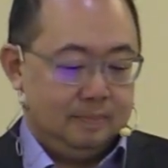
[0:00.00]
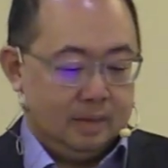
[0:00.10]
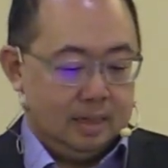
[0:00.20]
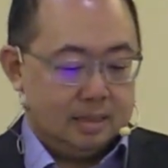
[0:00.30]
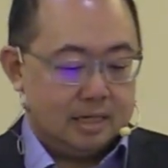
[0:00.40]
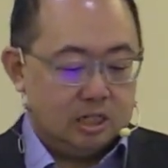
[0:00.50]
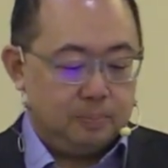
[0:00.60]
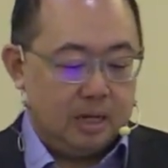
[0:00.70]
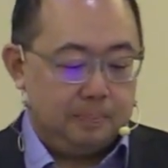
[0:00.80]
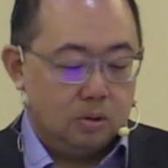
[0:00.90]
Such
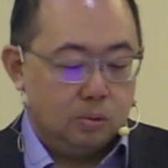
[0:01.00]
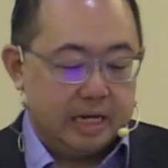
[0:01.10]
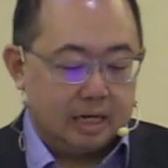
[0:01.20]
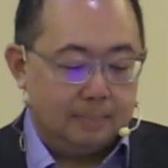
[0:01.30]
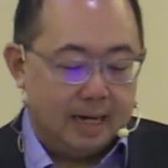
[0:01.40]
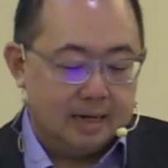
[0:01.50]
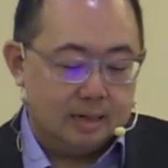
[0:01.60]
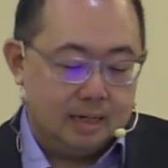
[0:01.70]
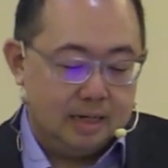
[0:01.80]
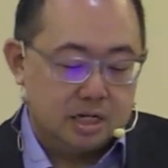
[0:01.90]
people we command and
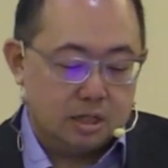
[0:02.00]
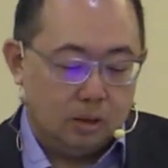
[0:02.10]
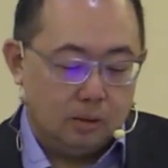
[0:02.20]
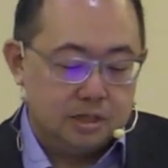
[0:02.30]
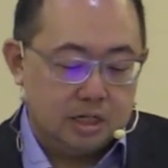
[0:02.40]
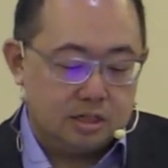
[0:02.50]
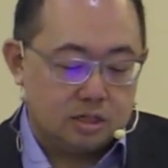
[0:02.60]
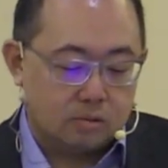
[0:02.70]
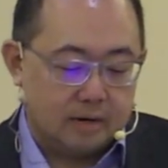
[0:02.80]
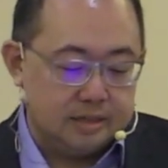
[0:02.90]
urge in the Lord Jesus
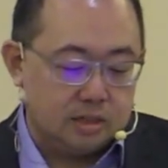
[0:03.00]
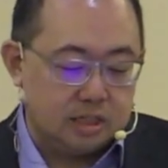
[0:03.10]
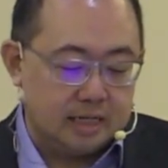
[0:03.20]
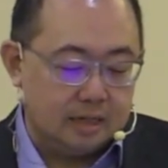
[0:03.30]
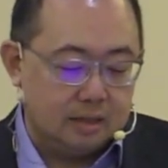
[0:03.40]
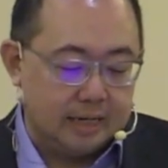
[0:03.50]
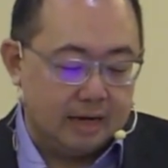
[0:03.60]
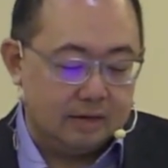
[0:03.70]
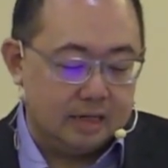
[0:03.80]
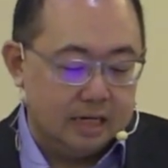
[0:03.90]
Christ to settle down
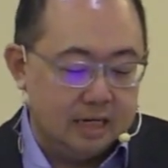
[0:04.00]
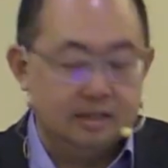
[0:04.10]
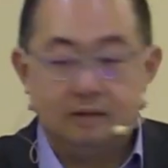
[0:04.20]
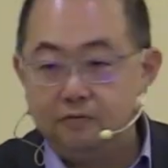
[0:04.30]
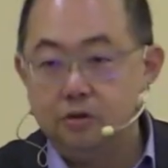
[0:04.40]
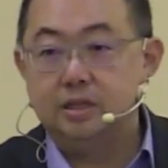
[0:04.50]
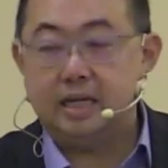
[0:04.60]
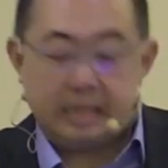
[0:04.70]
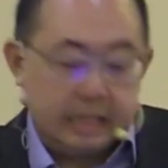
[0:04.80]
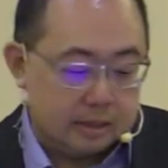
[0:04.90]
and earn the food they
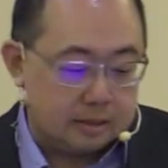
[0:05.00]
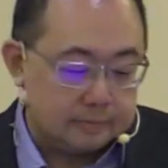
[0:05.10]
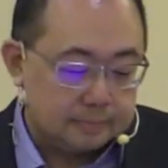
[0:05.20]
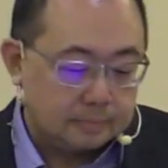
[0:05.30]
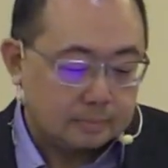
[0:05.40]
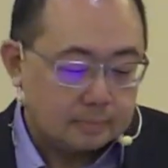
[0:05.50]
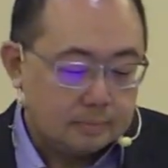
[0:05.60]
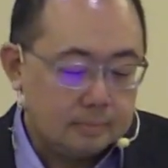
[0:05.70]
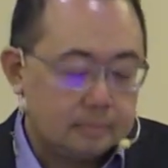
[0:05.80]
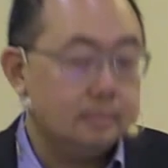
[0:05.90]
eat.
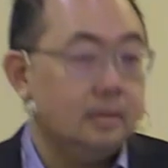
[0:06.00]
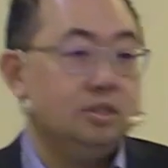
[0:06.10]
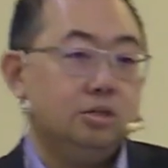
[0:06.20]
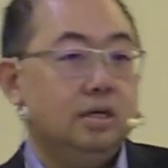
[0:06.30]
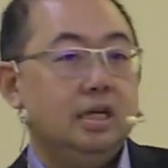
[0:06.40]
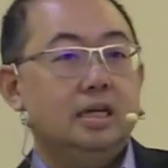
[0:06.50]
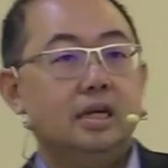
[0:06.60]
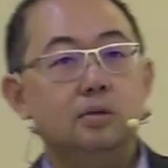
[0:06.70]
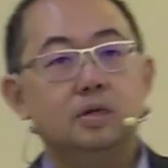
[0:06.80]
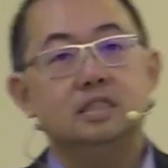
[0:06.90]
So, in
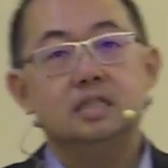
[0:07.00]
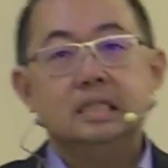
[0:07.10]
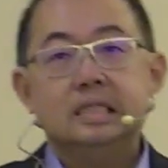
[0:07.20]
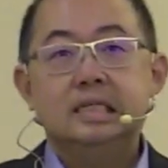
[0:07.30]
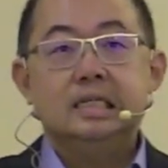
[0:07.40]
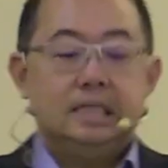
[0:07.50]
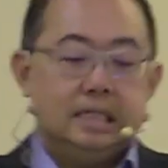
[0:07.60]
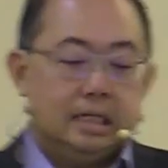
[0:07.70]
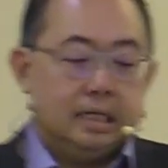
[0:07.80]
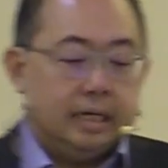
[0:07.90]
other words,
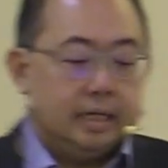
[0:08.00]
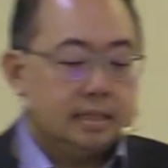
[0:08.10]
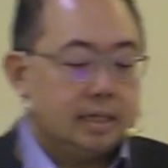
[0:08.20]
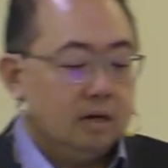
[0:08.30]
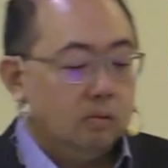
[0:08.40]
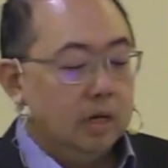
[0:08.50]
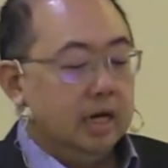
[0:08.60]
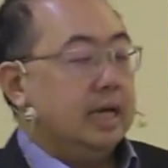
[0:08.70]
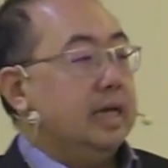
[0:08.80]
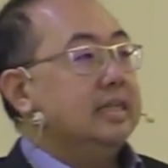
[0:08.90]
instead of
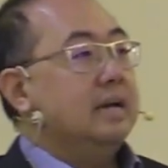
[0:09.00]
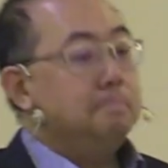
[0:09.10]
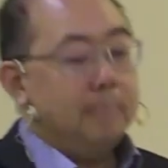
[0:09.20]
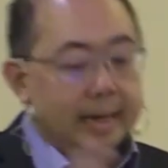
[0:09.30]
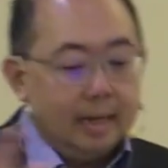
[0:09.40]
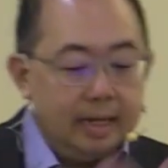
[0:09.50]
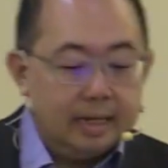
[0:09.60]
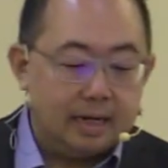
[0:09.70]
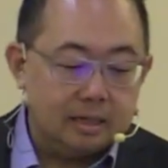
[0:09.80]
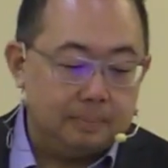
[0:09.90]
working, they're meddling in
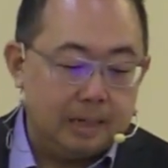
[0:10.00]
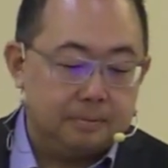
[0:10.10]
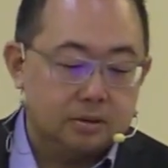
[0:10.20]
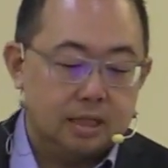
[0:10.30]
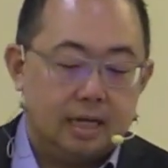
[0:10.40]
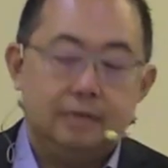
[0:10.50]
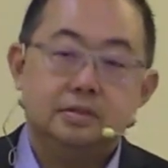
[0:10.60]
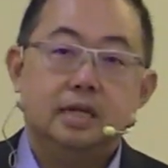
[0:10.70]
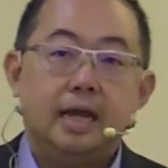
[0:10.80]
other people's lives.